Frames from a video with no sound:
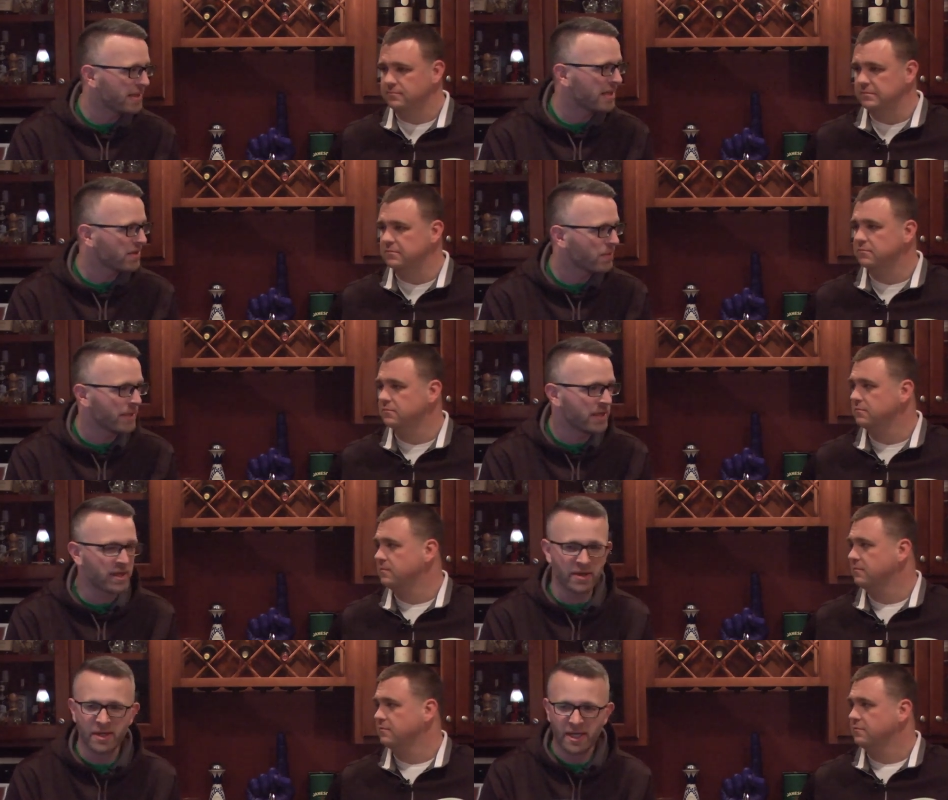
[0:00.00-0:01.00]
Speaker 1: bit out the
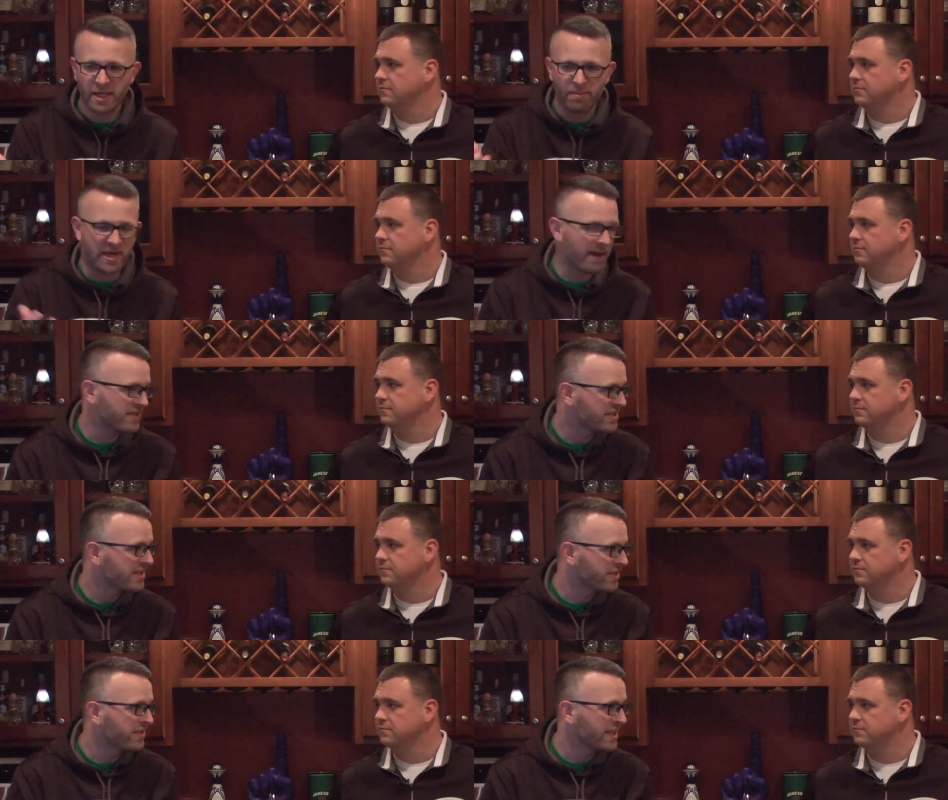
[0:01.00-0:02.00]
window, but
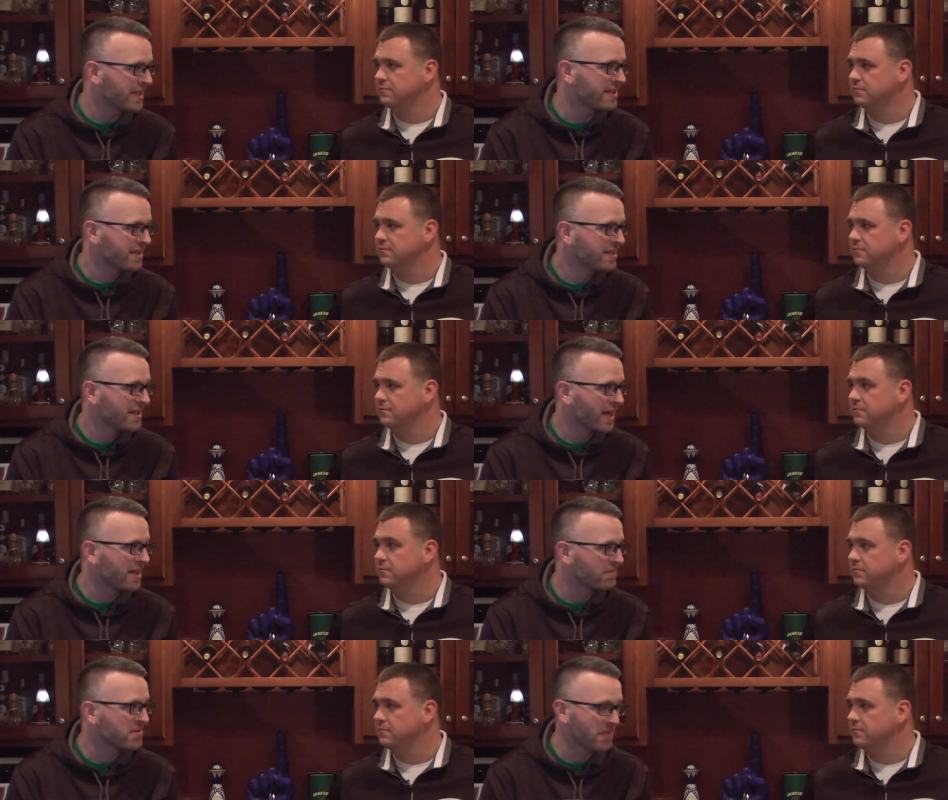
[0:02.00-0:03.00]
obviously you need
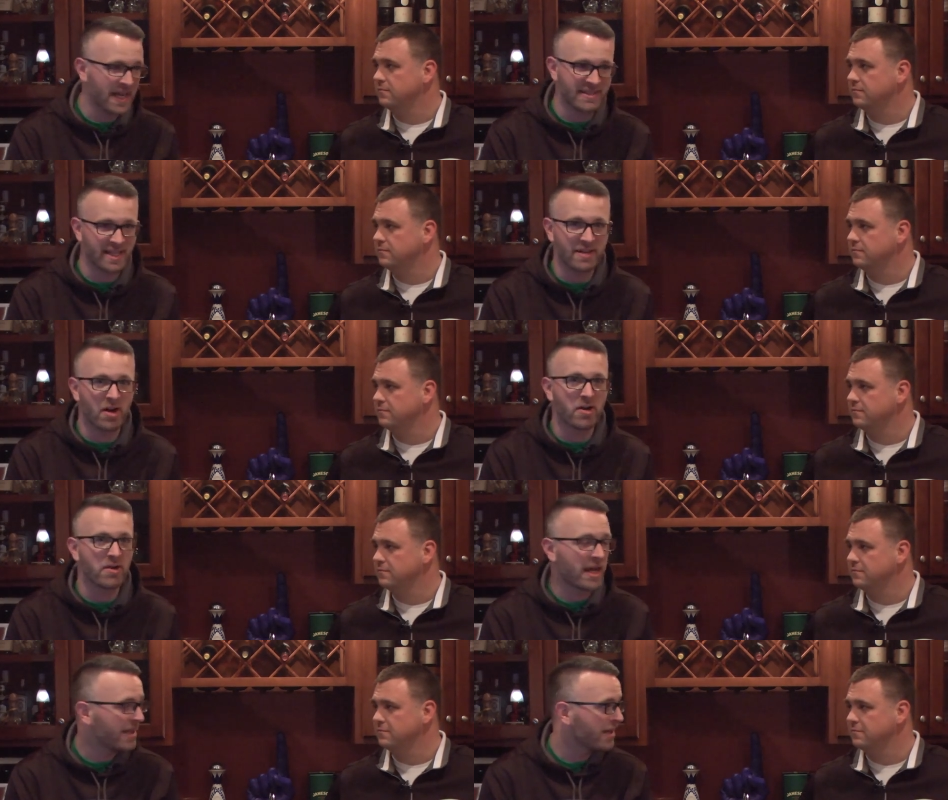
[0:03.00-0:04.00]
um, some guys that
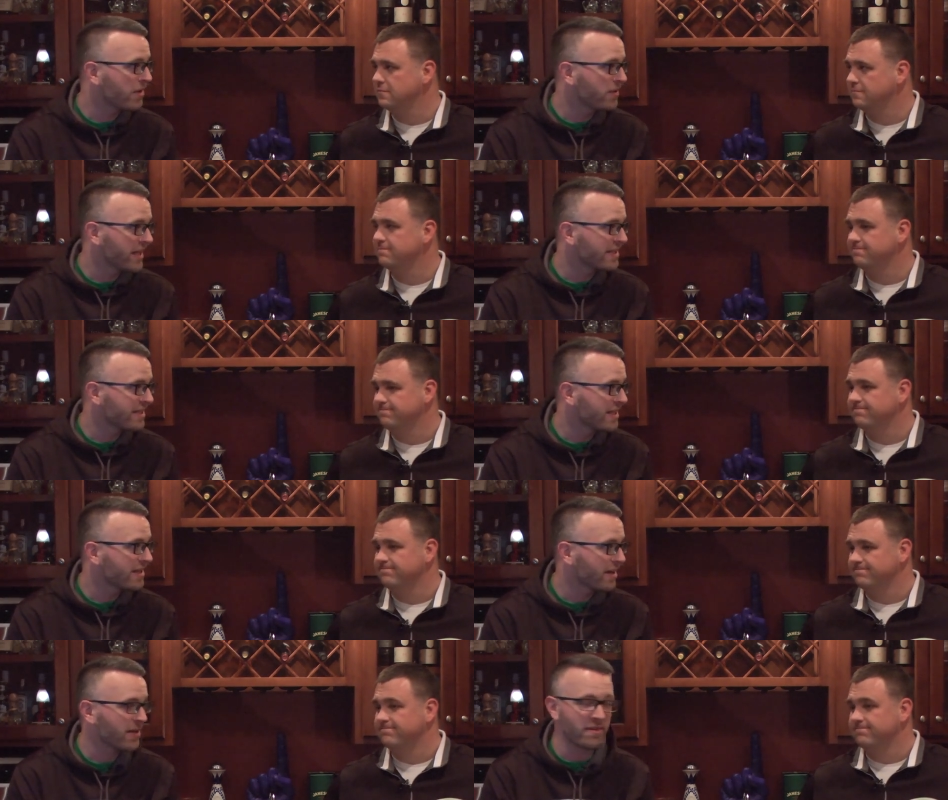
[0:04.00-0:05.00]
aren't highly owned that uh,
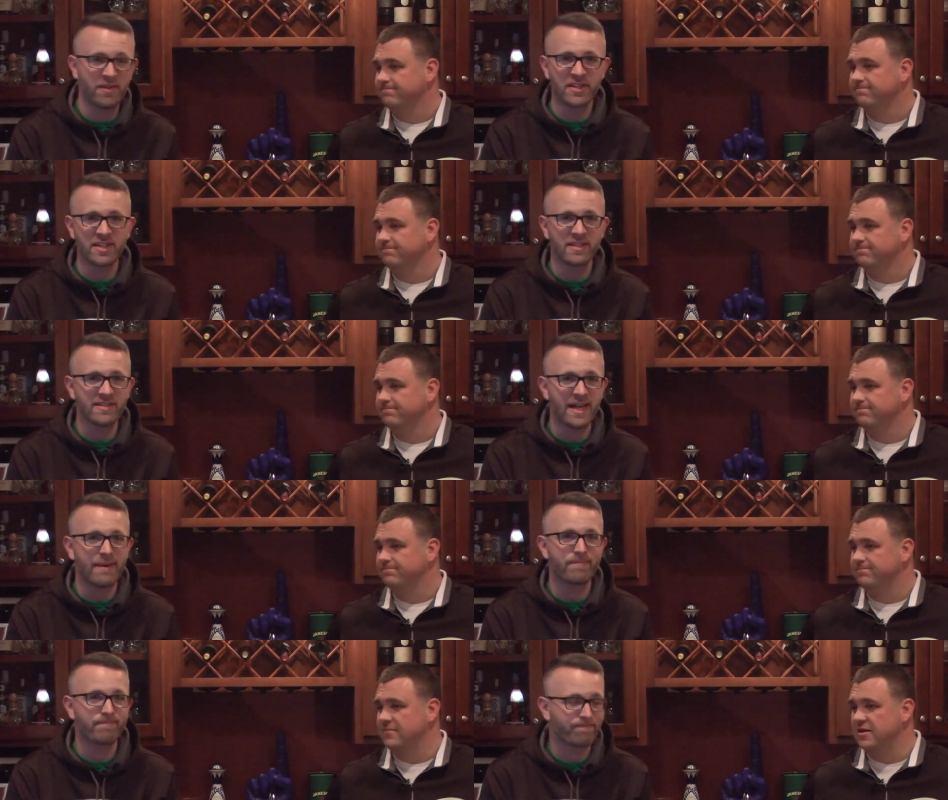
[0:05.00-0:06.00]
are going to finish at the
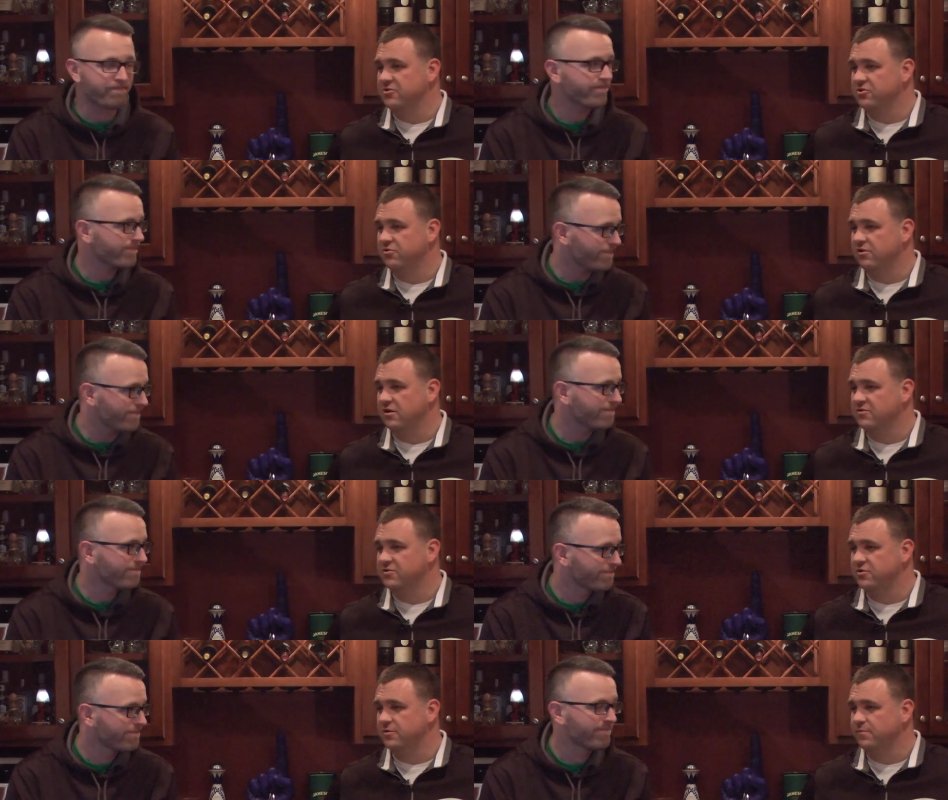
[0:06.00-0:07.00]
top.
Speaker 2: That is correct,
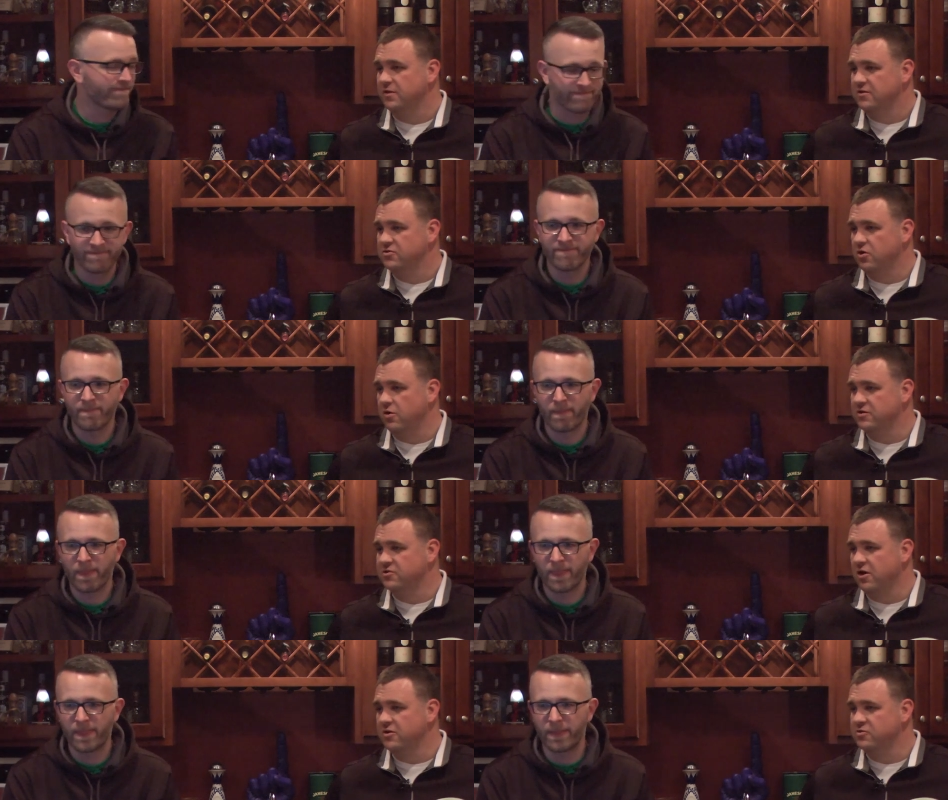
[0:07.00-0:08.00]
sir. So as
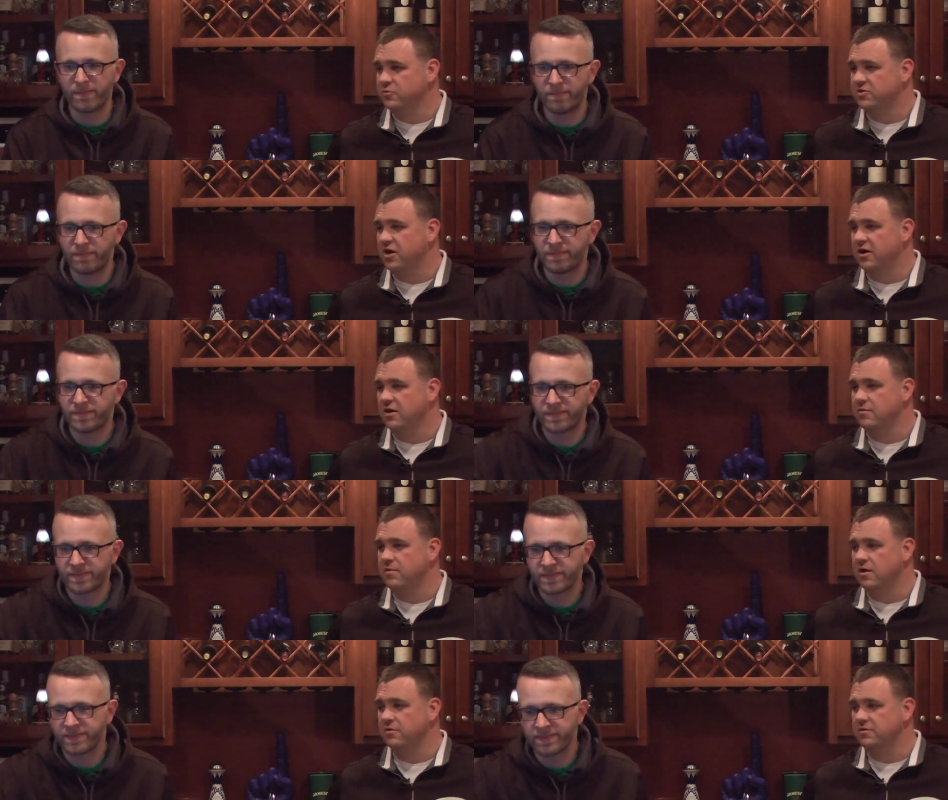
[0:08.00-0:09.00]
long as we're talking
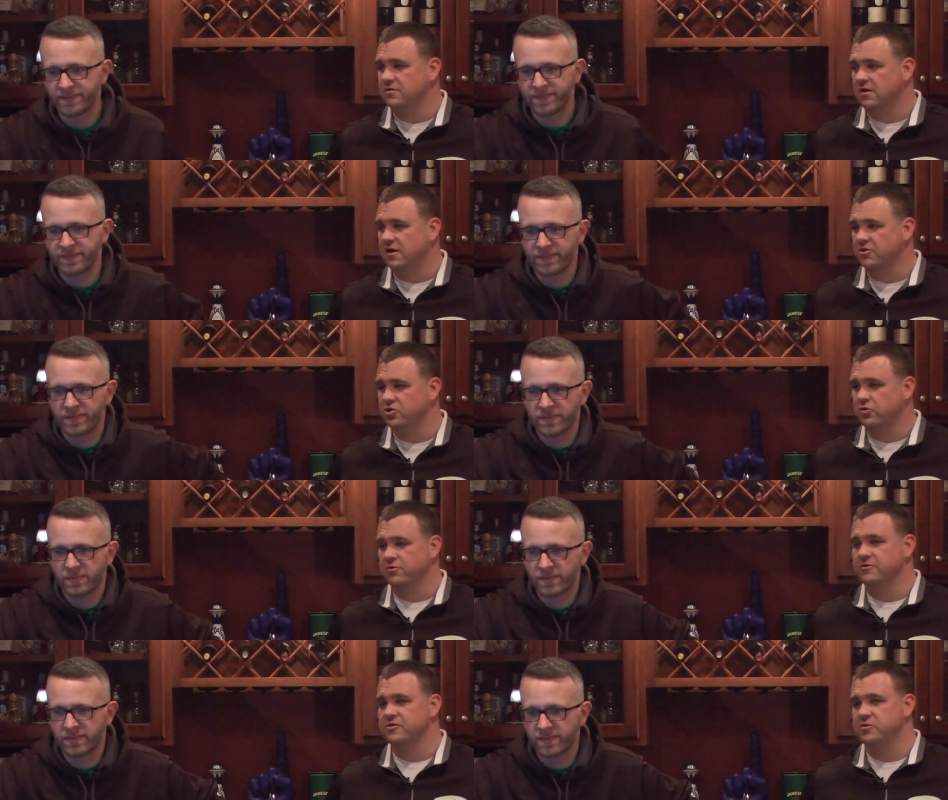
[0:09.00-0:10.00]
about uh,
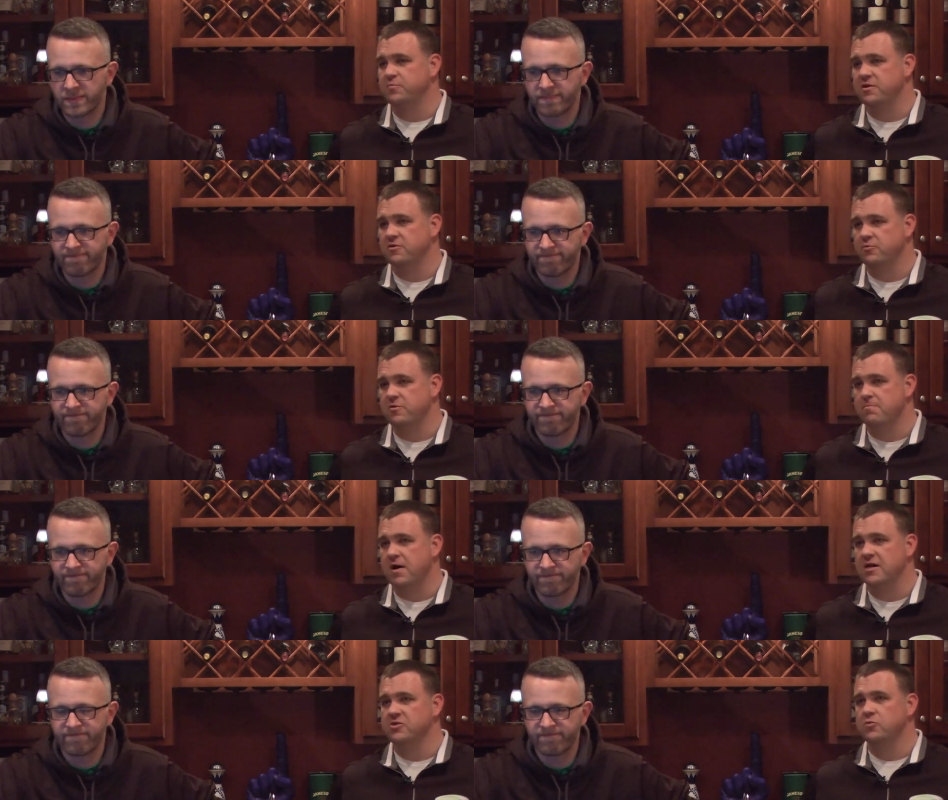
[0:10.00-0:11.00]
Jordan Spieth, we
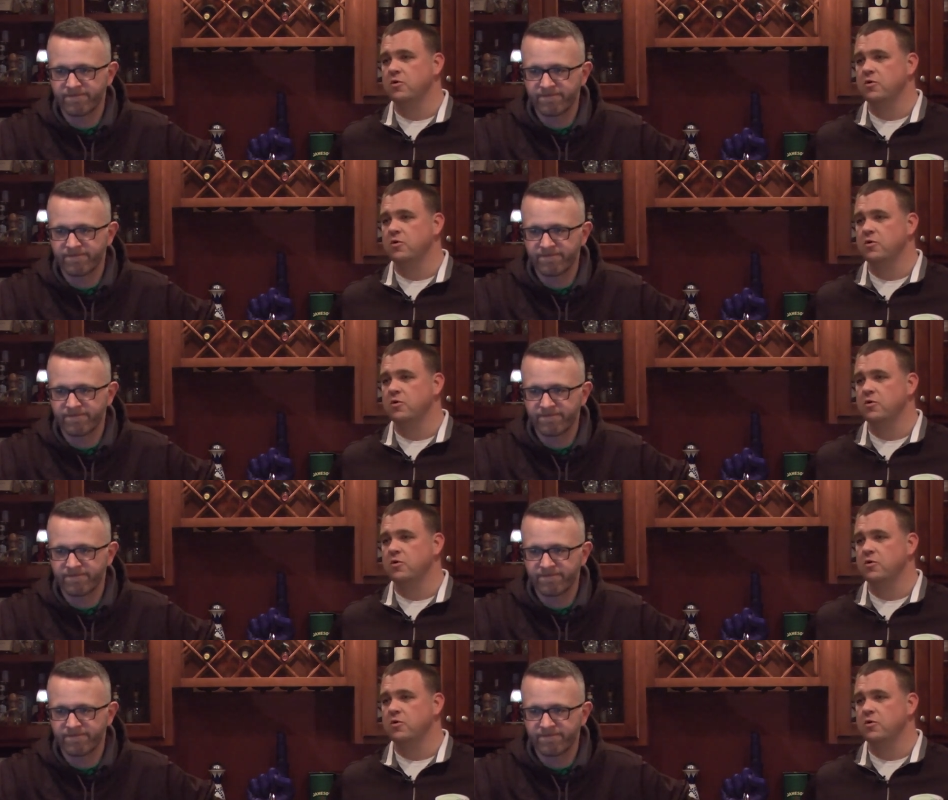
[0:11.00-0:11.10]
might as